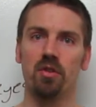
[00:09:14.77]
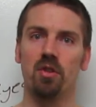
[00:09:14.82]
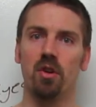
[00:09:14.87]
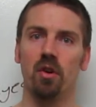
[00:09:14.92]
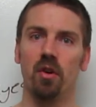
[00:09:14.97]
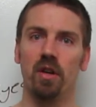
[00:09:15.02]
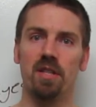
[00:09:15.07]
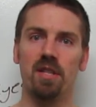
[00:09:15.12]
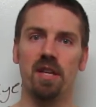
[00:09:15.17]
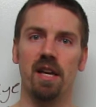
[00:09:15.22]

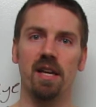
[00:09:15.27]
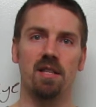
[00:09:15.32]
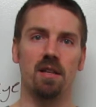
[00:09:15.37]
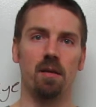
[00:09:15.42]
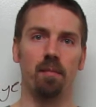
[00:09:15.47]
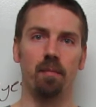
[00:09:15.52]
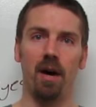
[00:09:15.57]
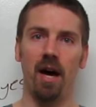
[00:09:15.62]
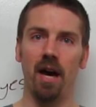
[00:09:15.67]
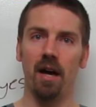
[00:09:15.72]
So it's
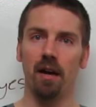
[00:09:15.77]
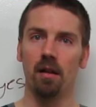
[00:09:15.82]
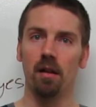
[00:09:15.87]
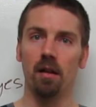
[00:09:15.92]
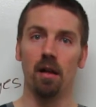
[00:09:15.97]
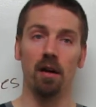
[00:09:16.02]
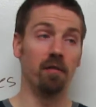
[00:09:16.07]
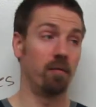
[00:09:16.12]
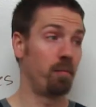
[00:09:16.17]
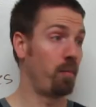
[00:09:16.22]
a
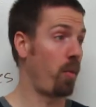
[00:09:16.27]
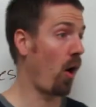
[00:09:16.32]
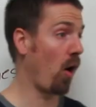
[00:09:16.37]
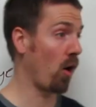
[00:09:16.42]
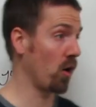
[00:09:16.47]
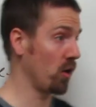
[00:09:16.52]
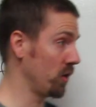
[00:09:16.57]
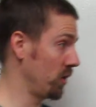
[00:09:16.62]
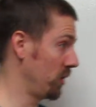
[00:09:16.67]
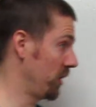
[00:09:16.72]
model of
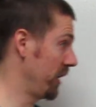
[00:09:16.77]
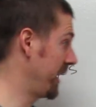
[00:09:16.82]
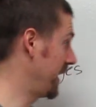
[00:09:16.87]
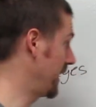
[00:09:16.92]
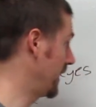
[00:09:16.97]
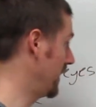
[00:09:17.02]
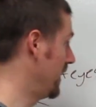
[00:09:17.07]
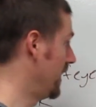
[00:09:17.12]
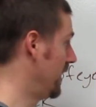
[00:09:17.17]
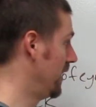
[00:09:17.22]
partnering,
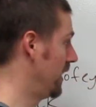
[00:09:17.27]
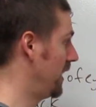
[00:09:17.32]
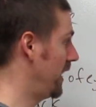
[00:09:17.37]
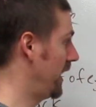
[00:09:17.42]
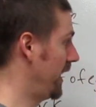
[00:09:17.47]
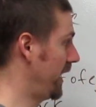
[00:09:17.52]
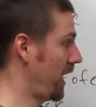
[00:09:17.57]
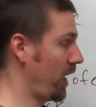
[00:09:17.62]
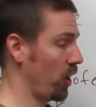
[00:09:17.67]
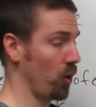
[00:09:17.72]

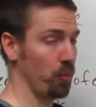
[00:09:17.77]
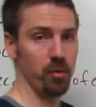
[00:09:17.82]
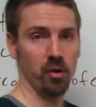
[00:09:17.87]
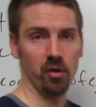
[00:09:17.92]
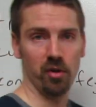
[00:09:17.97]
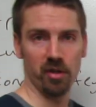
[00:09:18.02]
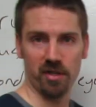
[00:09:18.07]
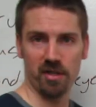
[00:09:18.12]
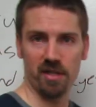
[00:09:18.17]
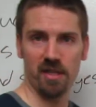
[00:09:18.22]
and I hope you
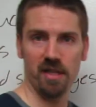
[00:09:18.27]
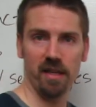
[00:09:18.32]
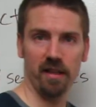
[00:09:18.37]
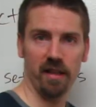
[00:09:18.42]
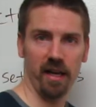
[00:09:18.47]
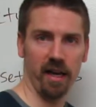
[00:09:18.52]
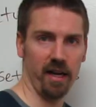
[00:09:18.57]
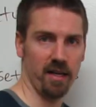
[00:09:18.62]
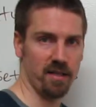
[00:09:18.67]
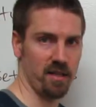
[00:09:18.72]
can see
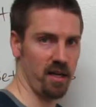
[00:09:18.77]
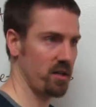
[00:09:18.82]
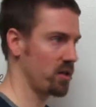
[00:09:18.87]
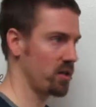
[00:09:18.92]
that as I